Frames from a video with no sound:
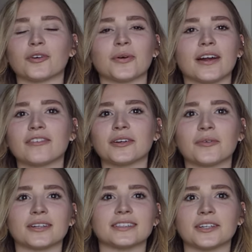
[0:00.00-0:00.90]
for whatever you
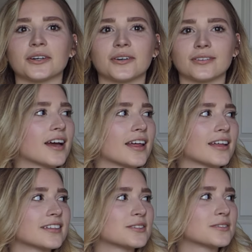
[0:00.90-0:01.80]
want to do.
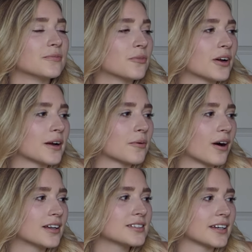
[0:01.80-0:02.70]
It's what I
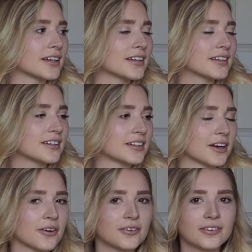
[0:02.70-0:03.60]
wanted, you
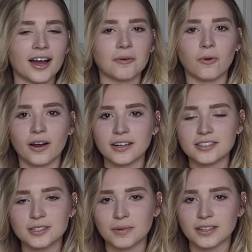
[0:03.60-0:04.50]
know? I wanted
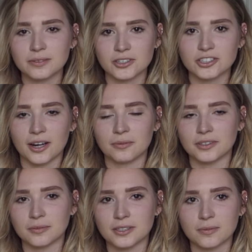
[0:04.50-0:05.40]
to spend as much time
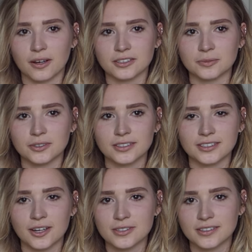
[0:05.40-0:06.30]
with him as possible
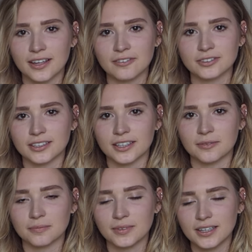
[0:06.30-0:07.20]
because I was in love with
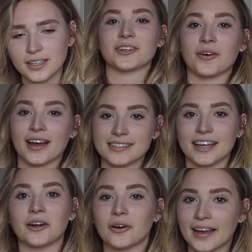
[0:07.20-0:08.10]
him. So I
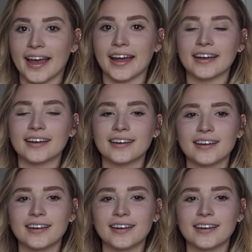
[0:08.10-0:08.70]
said, okay,